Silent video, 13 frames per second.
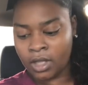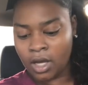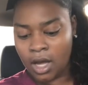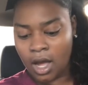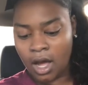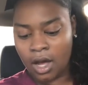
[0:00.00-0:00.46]

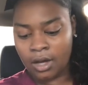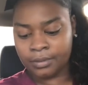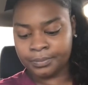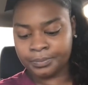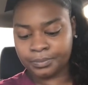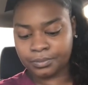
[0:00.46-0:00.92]

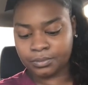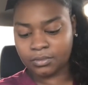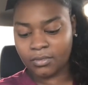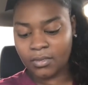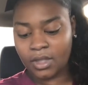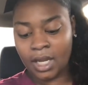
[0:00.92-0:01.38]
Um,
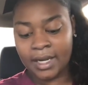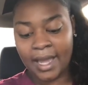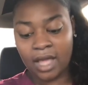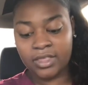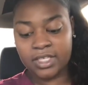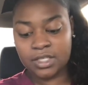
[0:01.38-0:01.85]

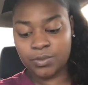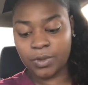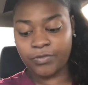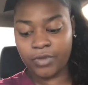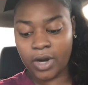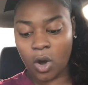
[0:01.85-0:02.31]
now this is
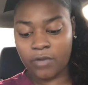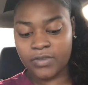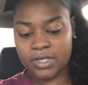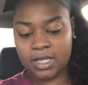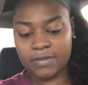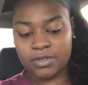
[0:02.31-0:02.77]
what front
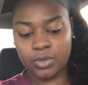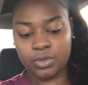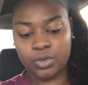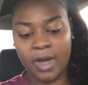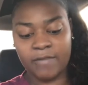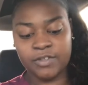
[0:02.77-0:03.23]
office stuff so
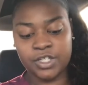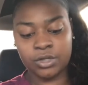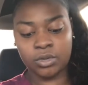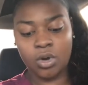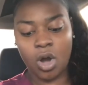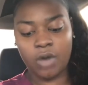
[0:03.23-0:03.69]
you have
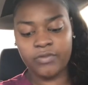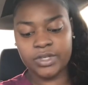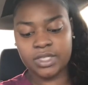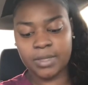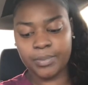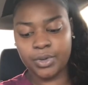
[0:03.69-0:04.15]
general
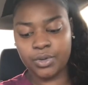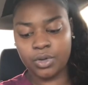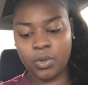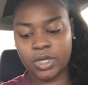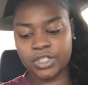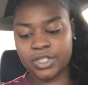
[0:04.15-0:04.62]
office
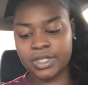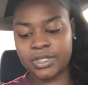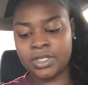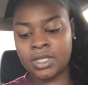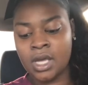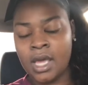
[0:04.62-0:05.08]
computer
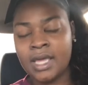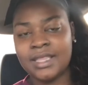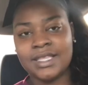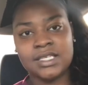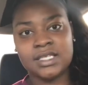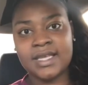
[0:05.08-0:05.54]
questions
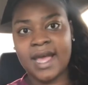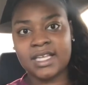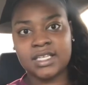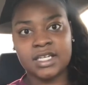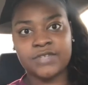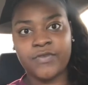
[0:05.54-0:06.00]
this is
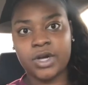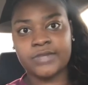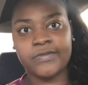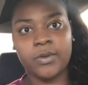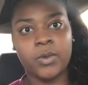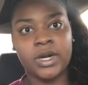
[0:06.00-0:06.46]
asking as far
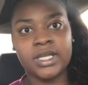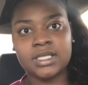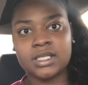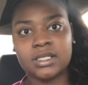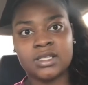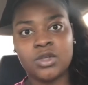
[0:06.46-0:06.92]
as for what
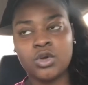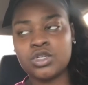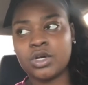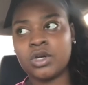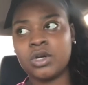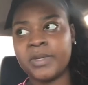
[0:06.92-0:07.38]
is
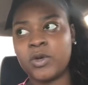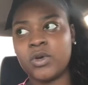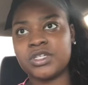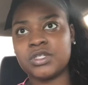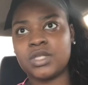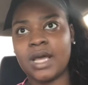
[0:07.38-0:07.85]
those are going to be
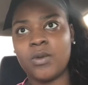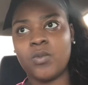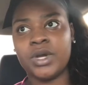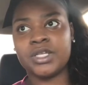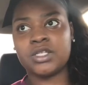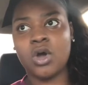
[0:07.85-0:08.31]
questions like
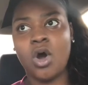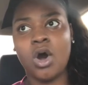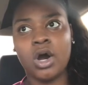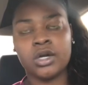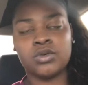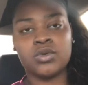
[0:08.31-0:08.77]
what is a
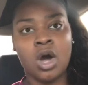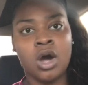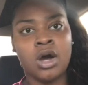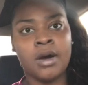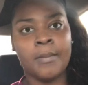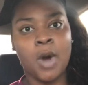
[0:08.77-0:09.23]
hard
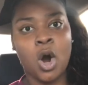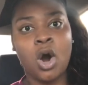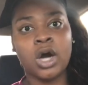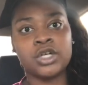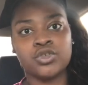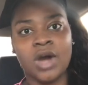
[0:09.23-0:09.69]
um, a
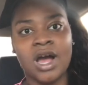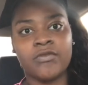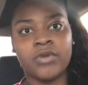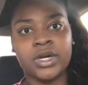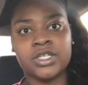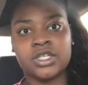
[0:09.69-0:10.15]
hard
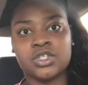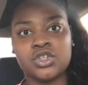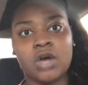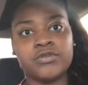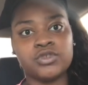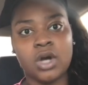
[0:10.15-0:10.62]
drive what is a
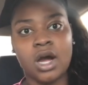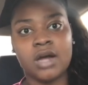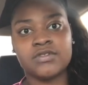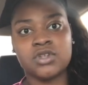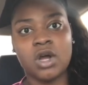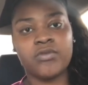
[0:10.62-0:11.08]
soft
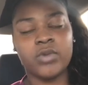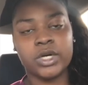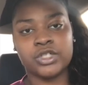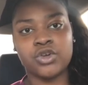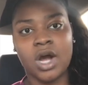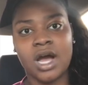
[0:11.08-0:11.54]
drive
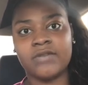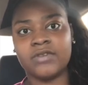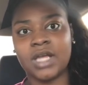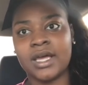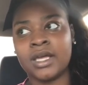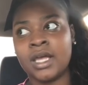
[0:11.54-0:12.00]
software
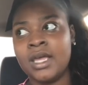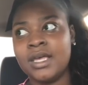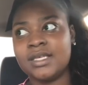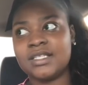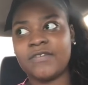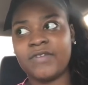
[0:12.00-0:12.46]
drive like
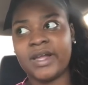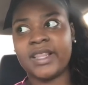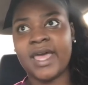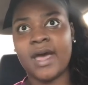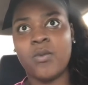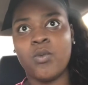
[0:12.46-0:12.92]
stuff
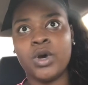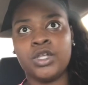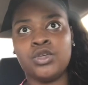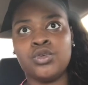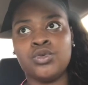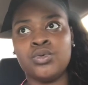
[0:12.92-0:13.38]
like that
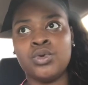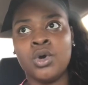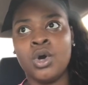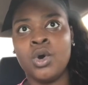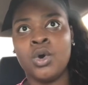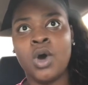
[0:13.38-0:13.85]
what do you
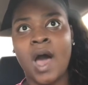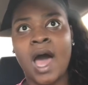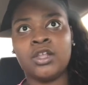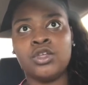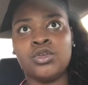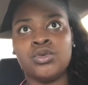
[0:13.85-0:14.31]

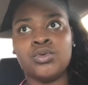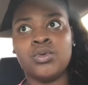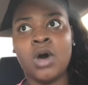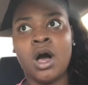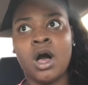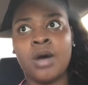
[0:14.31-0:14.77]
how do
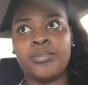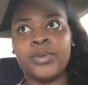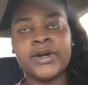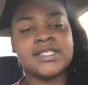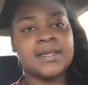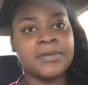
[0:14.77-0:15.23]
you um,
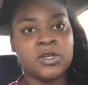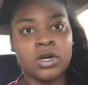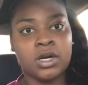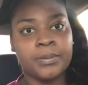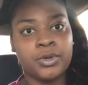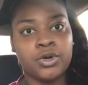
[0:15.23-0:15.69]
print something
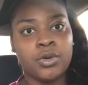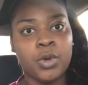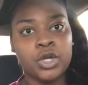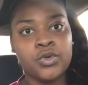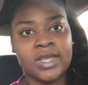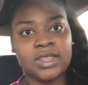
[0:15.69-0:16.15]
on a computer
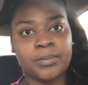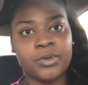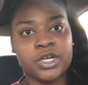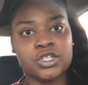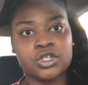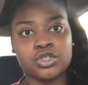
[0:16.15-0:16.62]
what do you have to
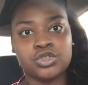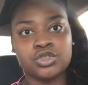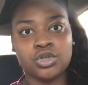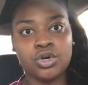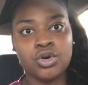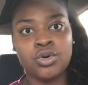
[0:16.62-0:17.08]
press
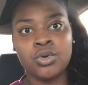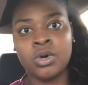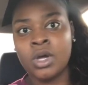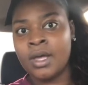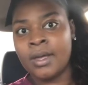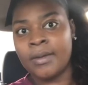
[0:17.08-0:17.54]
control
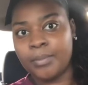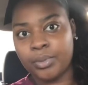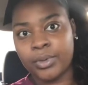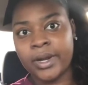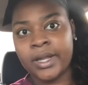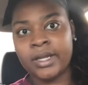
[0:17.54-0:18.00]

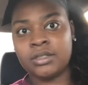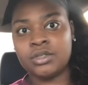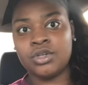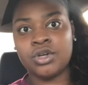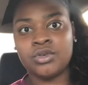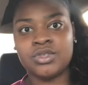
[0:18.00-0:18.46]

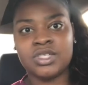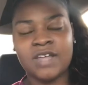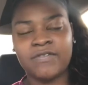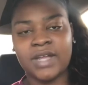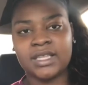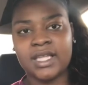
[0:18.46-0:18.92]
print, you know,
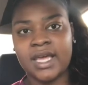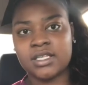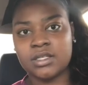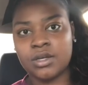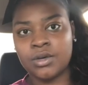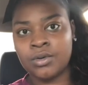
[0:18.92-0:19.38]
stuff like
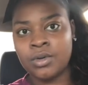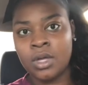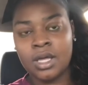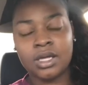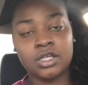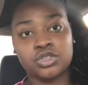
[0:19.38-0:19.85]
that. So
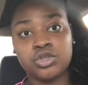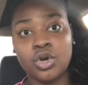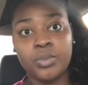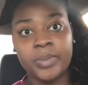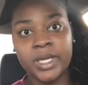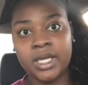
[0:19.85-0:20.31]

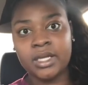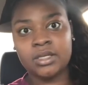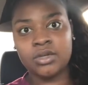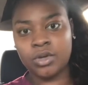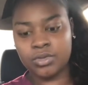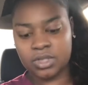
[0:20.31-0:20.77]
control P,
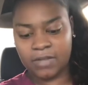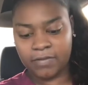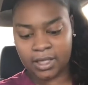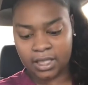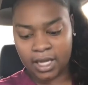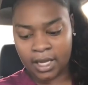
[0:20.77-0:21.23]
you know,
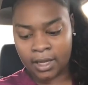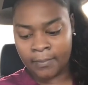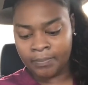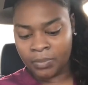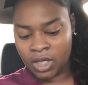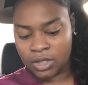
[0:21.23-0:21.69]
stuff like that.
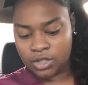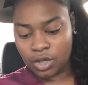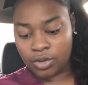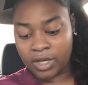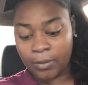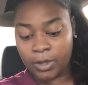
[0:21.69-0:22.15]

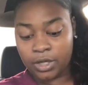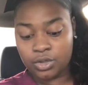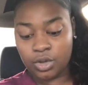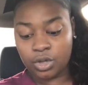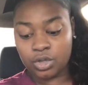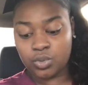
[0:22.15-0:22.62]
So there were a
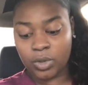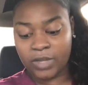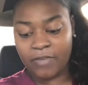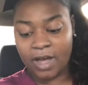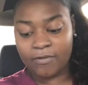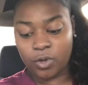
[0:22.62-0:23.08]
total of
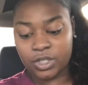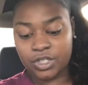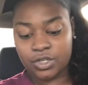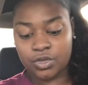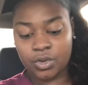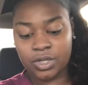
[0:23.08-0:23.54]
25
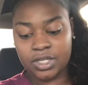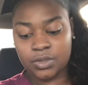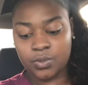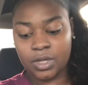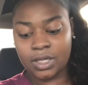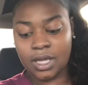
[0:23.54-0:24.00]
questions on
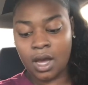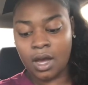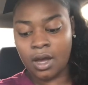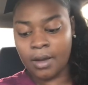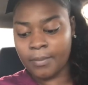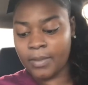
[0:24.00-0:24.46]
this one.
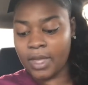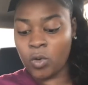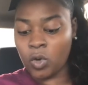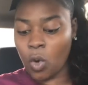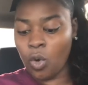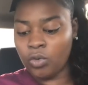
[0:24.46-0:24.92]
Um,
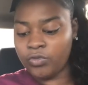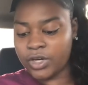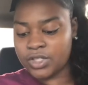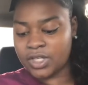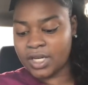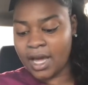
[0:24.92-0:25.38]
on old
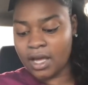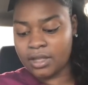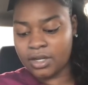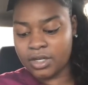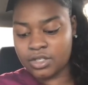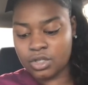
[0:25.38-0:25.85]
version, now
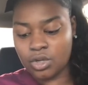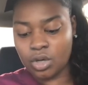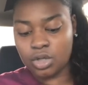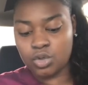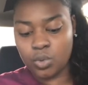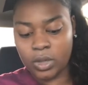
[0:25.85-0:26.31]
there's a
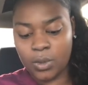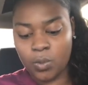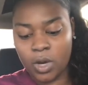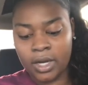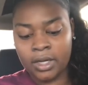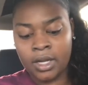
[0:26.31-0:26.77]
total of
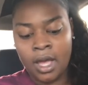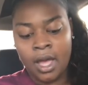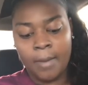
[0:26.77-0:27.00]
21.